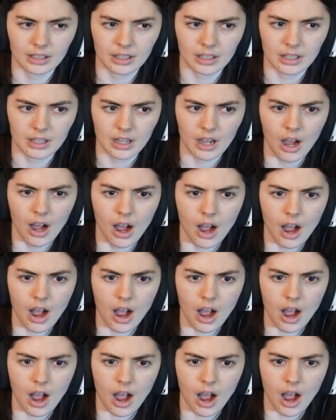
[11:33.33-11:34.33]

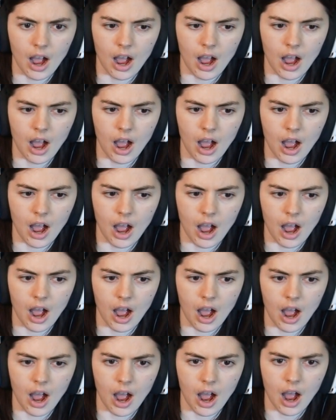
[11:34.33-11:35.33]

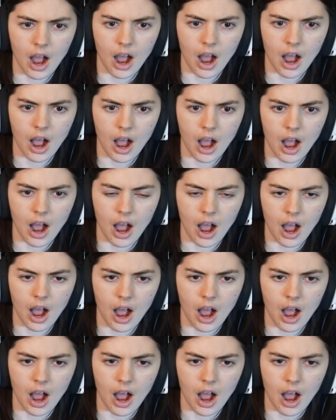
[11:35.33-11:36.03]
[no speech]